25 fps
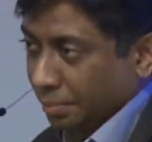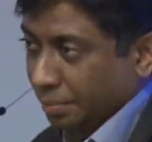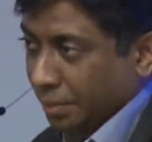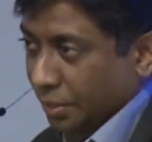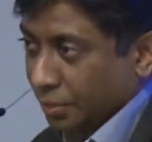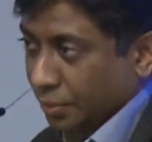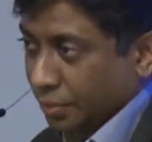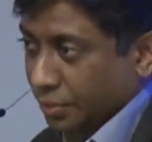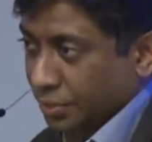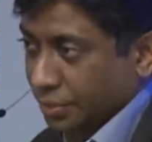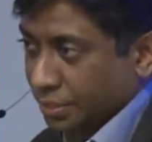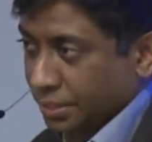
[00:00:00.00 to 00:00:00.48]

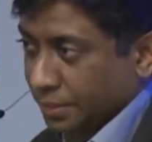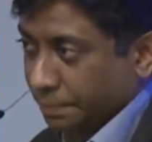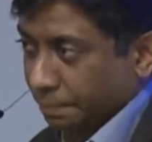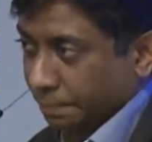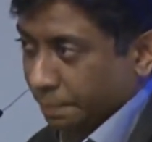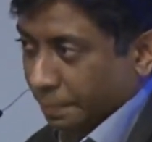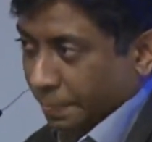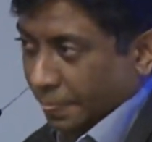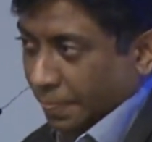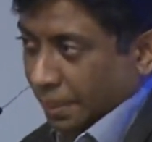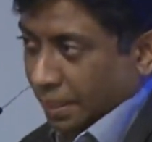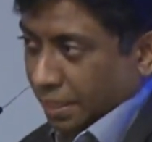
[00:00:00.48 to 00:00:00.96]
because
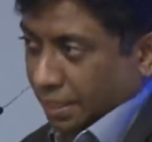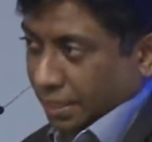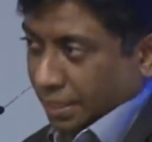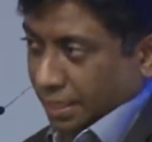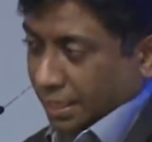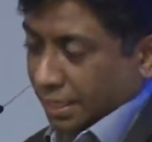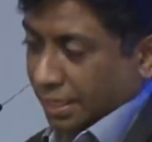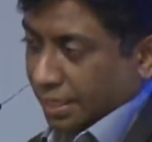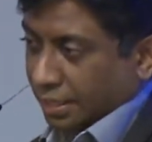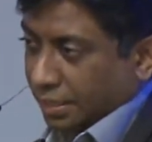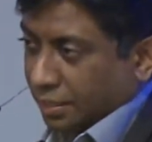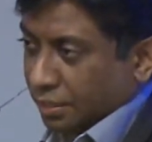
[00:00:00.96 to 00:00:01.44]

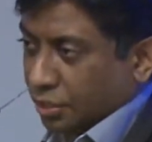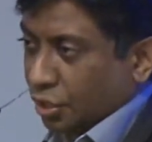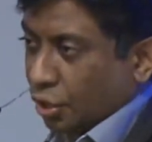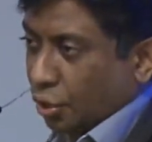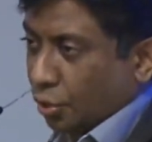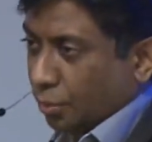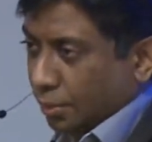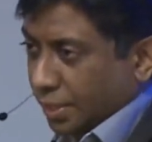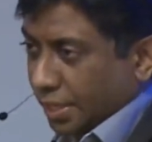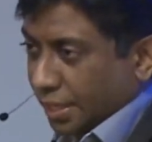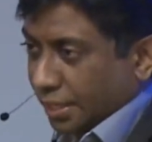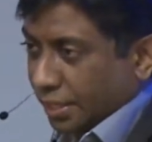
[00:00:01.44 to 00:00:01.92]
in
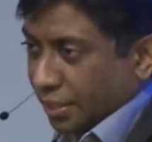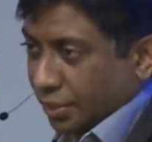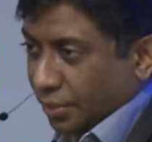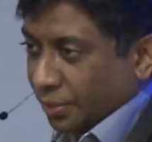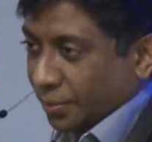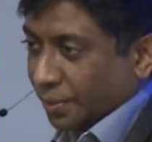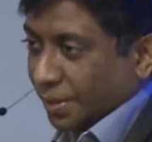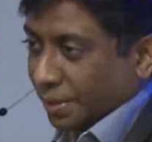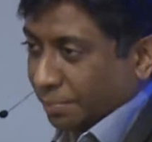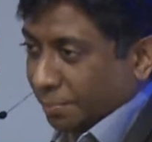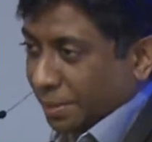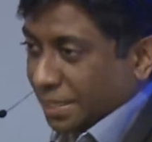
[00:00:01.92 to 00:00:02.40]
coding
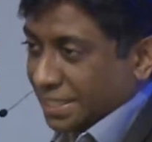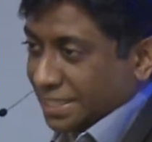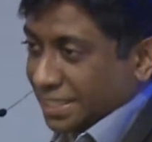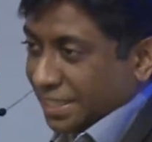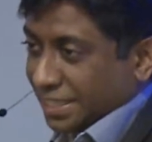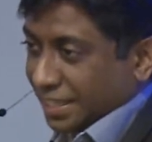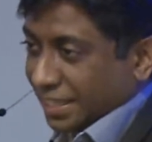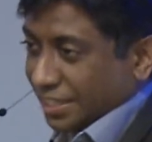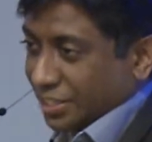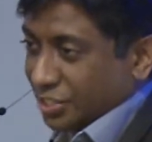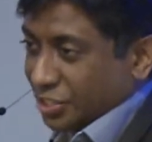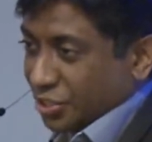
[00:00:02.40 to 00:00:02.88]
you are
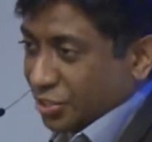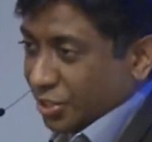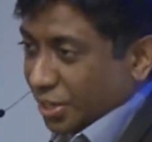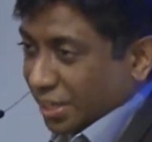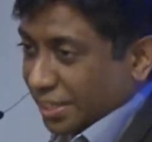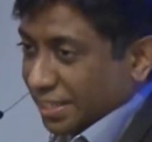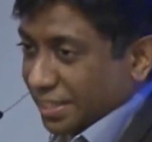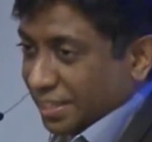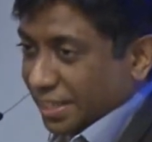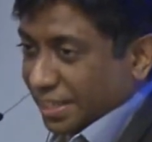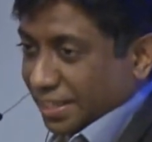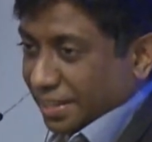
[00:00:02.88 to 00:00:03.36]
basically
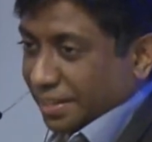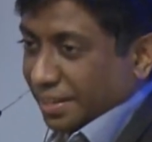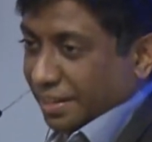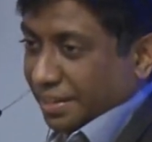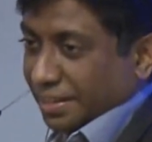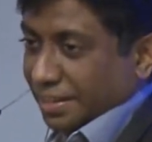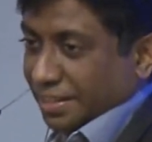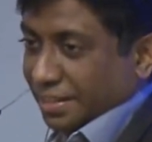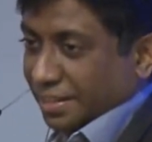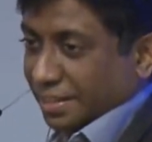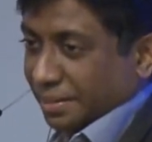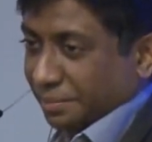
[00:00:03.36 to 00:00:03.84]

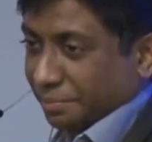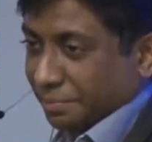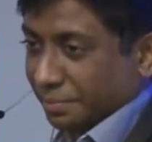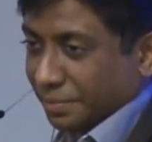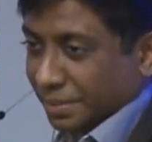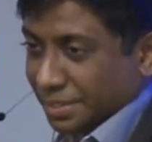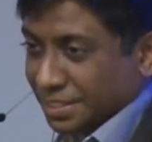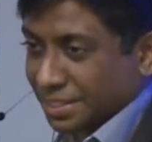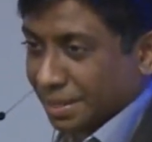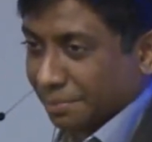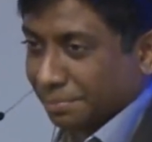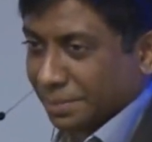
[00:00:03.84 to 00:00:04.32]
instructing
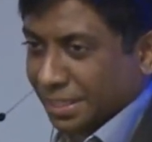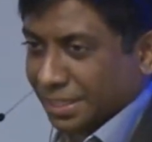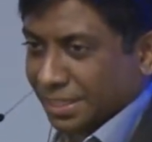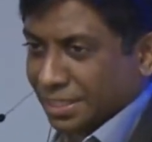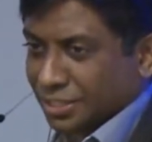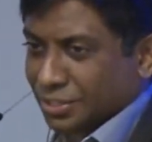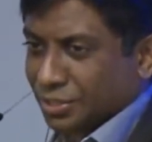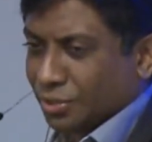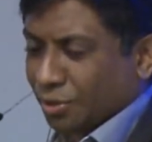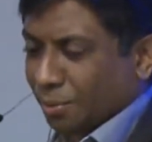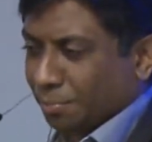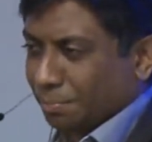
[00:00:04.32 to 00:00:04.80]
something
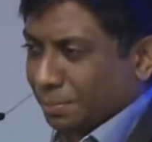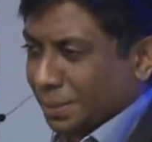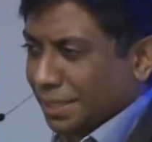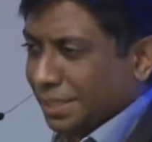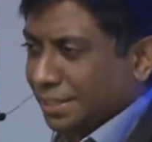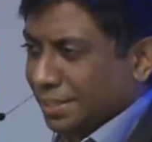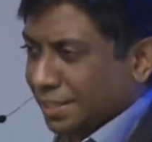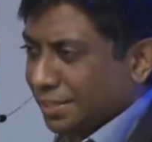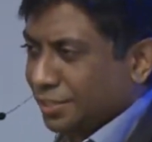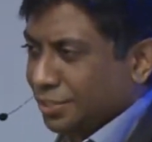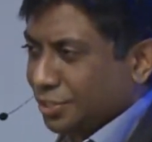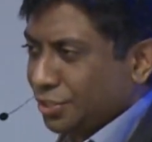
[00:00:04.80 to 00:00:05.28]
that's
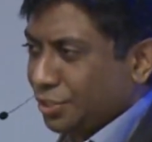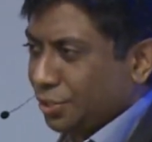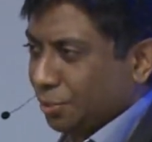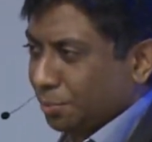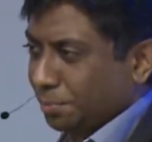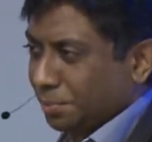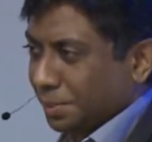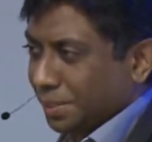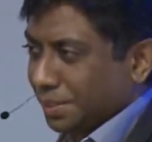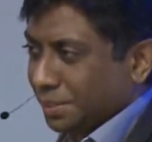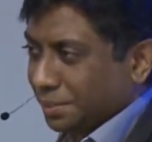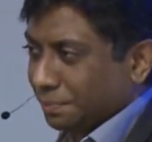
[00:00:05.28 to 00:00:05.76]
completely
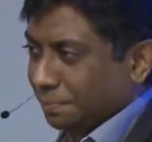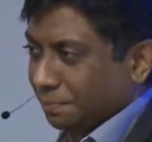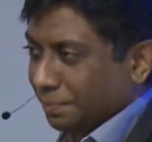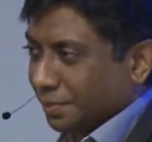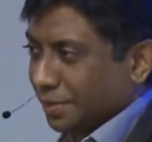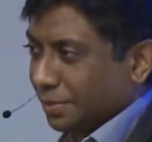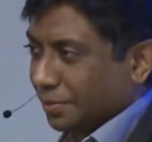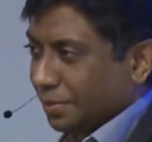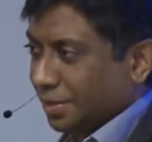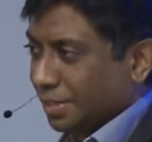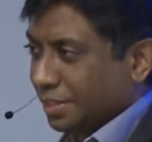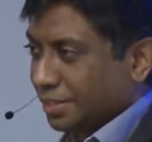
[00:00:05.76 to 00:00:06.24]
stupid,
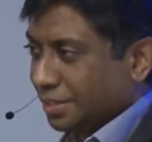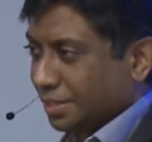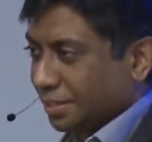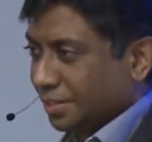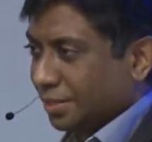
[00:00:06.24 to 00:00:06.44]
right?